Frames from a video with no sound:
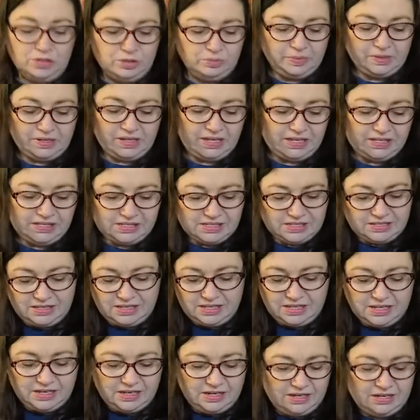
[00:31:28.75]
duplicates,
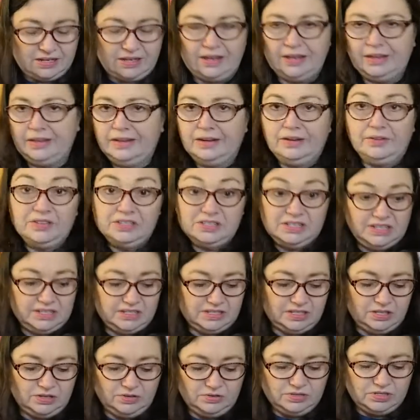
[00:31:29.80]
then I can always
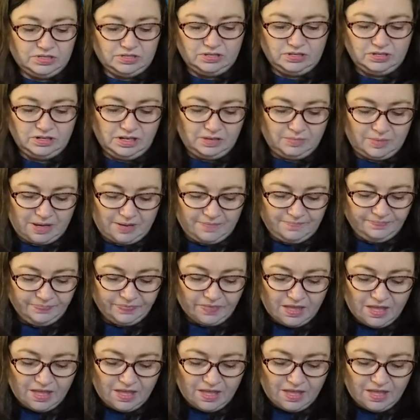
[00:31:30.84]
list those on eBay.